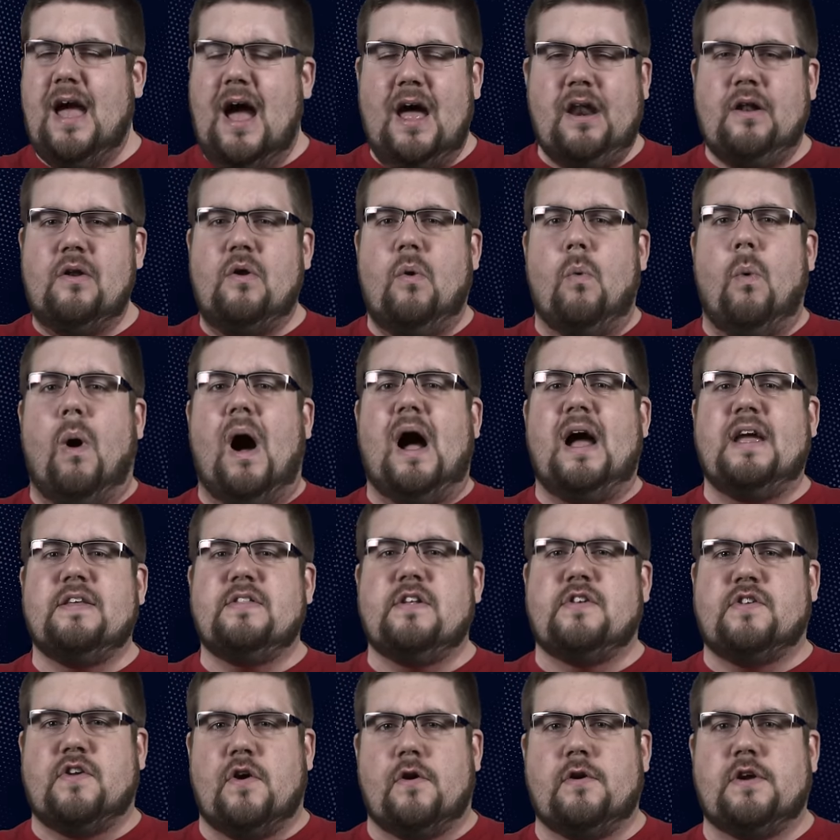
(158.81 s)
I don't know why
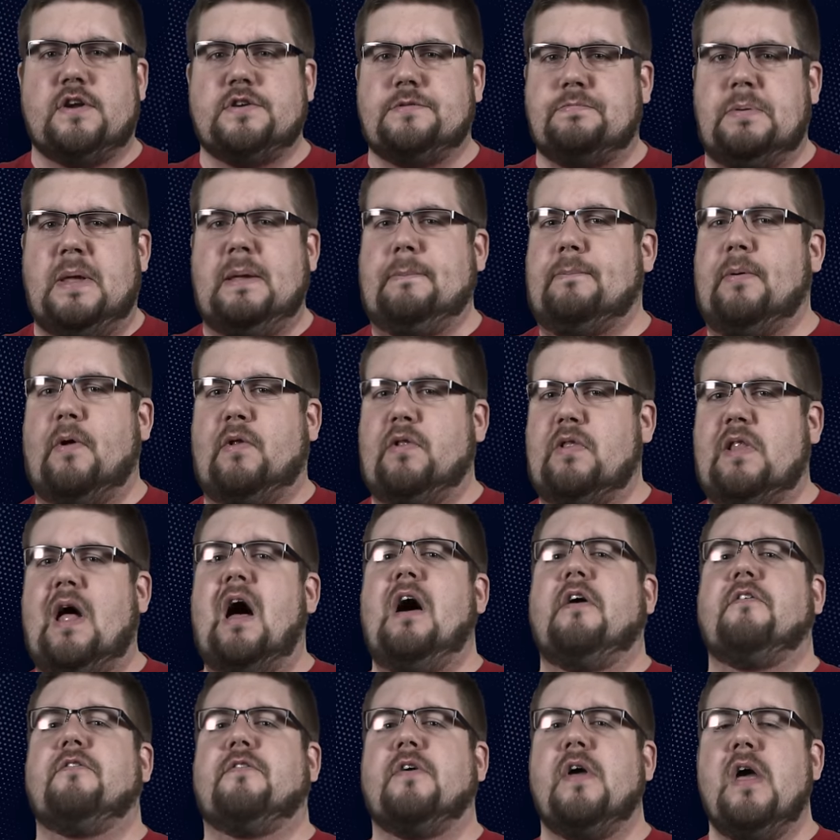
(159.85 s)
the Turkish people
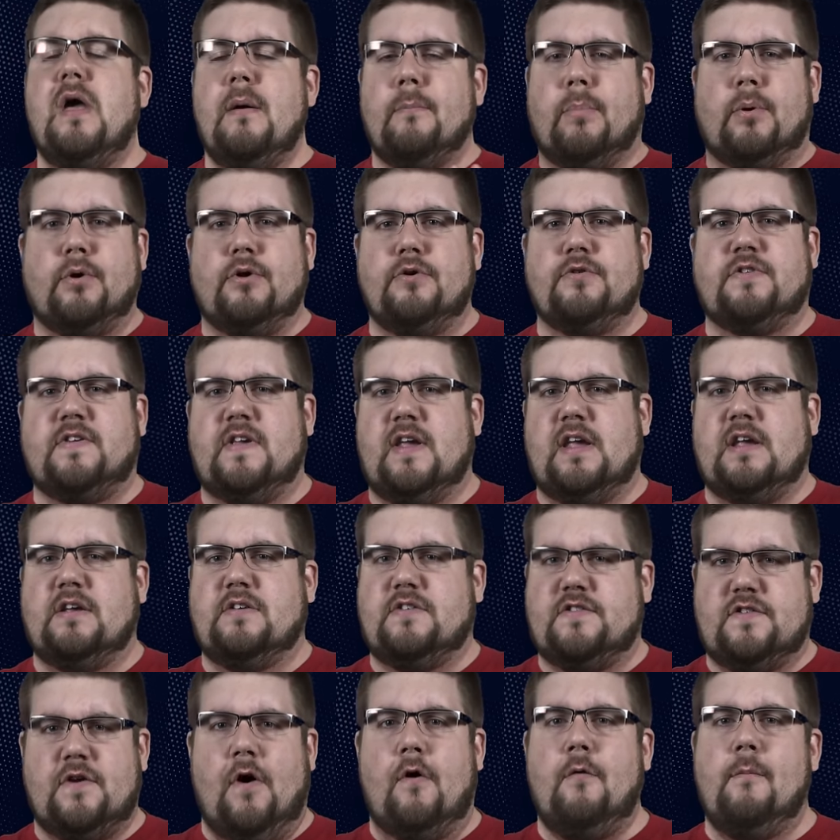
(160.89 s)
love producing
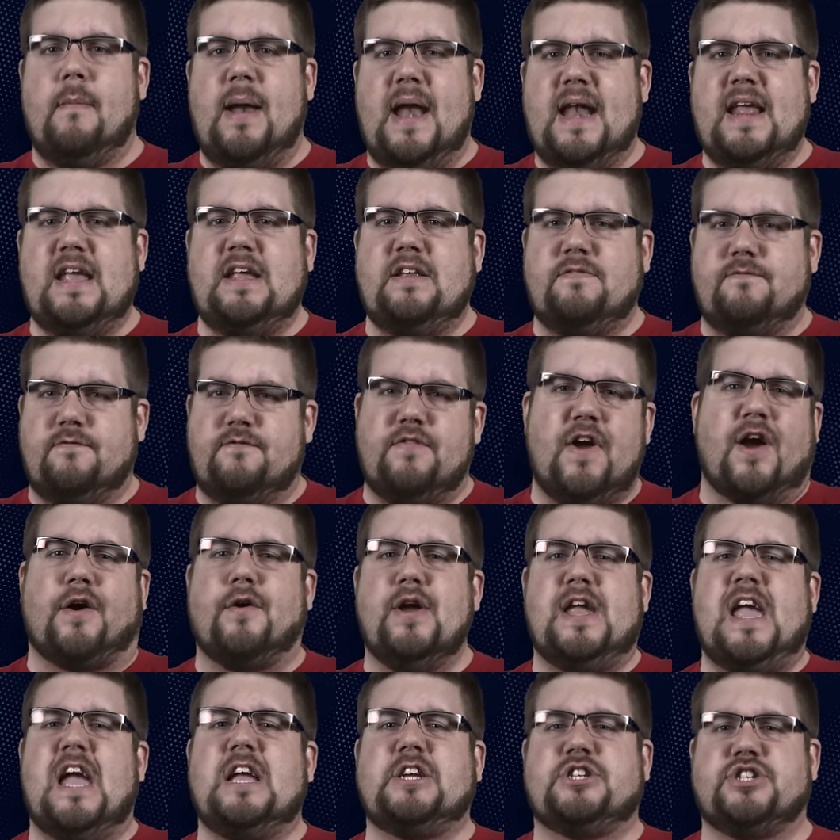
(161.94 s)
so many
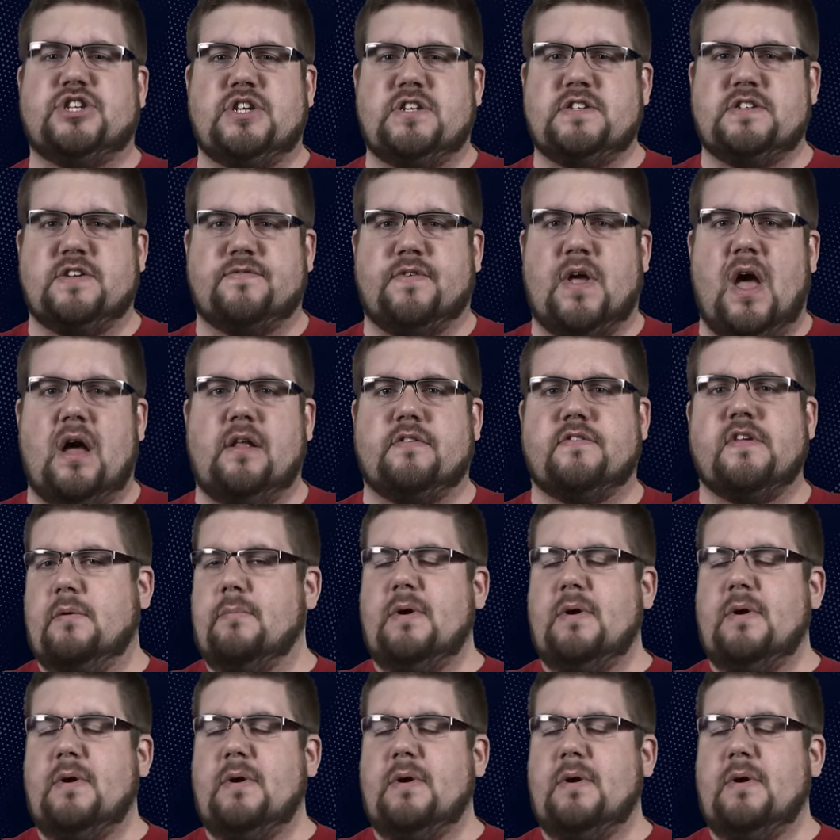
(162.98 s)
variations of guns.